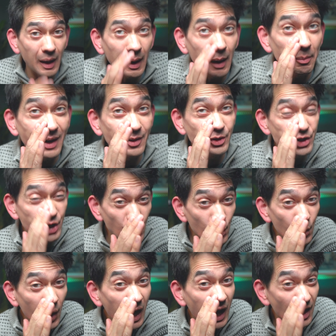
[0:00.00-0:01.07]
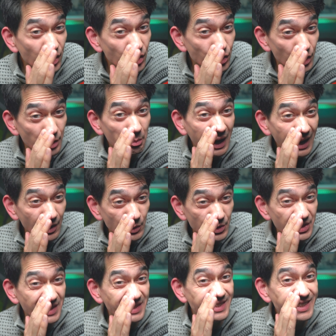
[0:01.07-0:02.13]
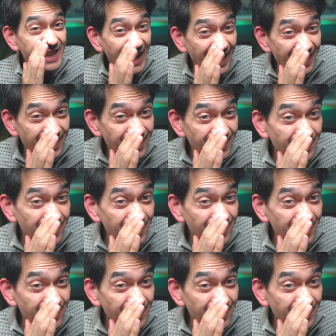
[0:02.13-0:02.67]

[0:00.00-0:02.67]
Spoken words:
About £200 a day.